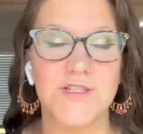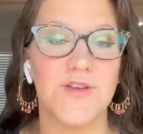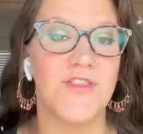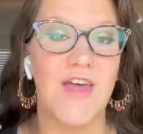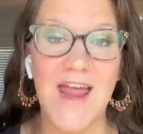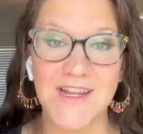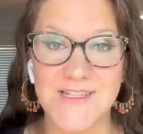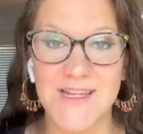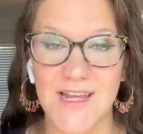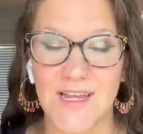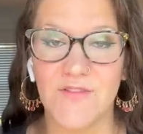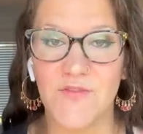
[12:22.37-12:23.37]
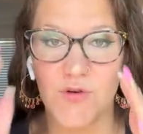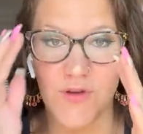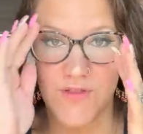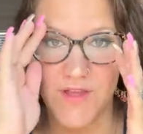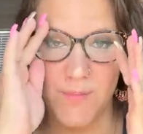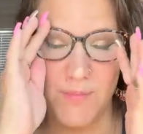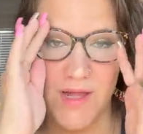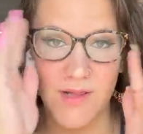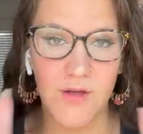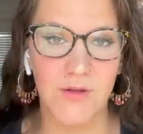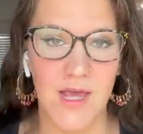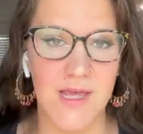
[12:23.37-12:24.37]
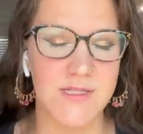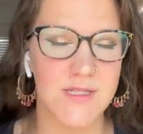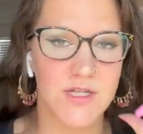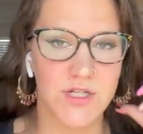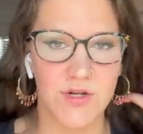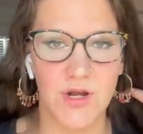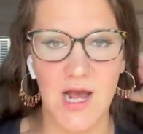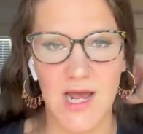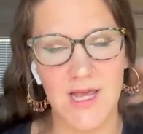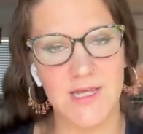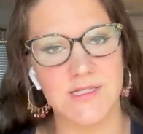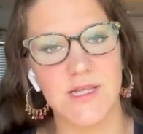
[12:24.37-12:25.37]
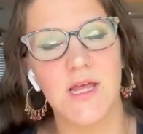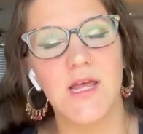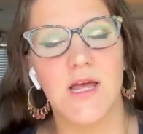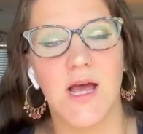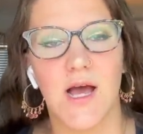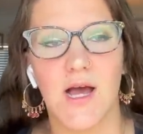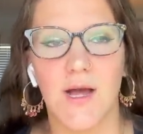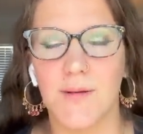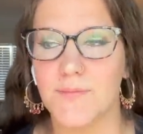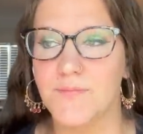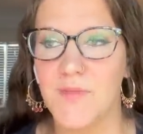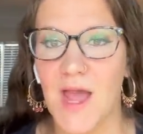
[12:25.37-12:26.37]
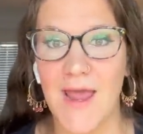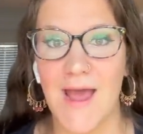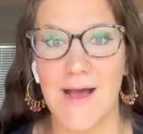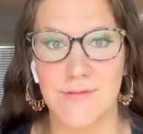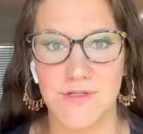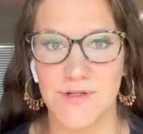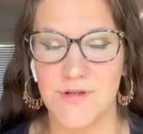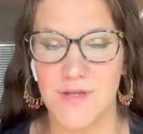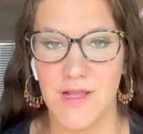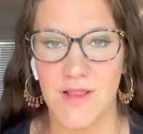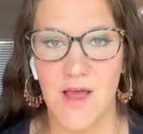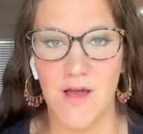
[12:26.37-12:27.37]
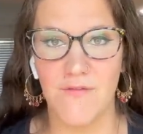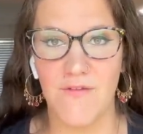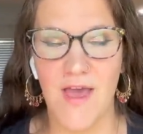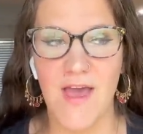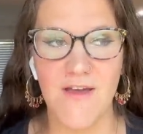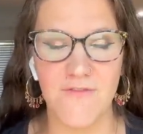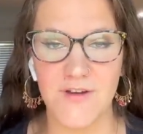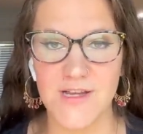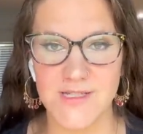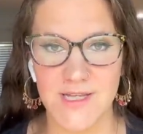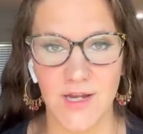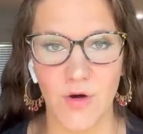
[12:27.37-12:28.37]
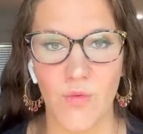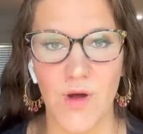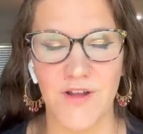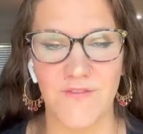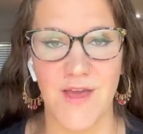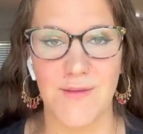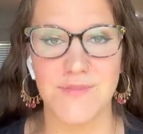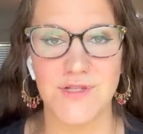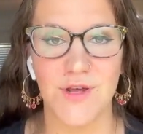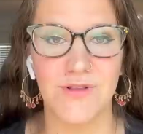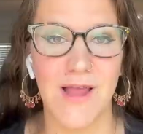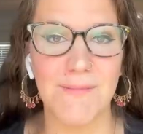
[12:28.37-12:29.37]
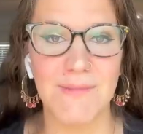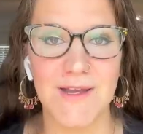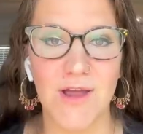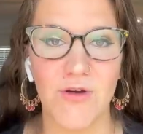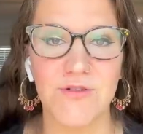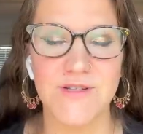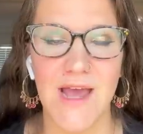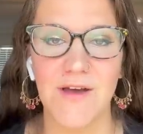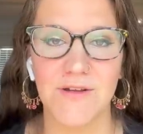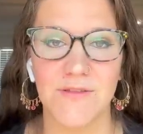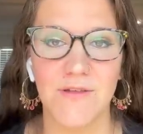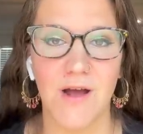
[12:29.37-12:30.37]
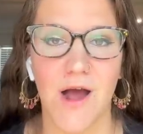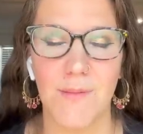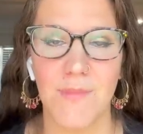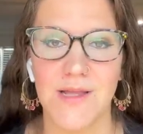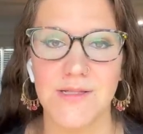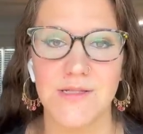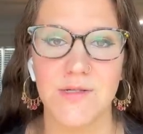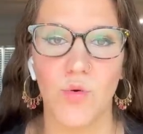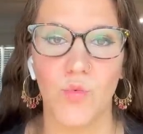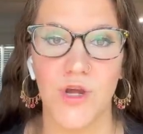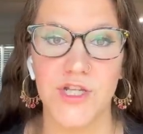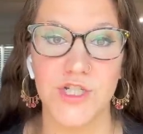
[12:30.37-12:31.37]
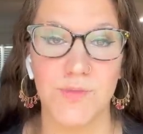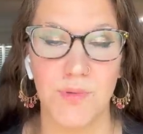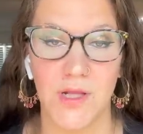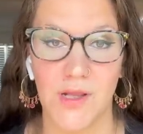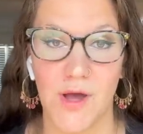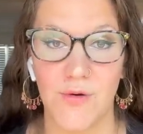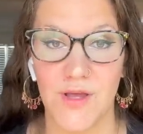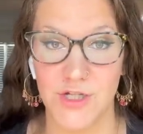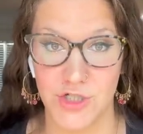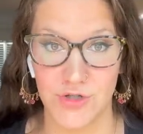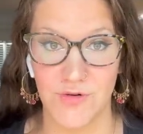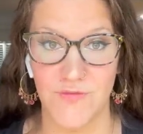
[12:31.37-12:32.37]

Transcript: so that is it for the pillowcases, you guys. Um, I absolutely love every single one of them. So let me know down in the comments which pillow is your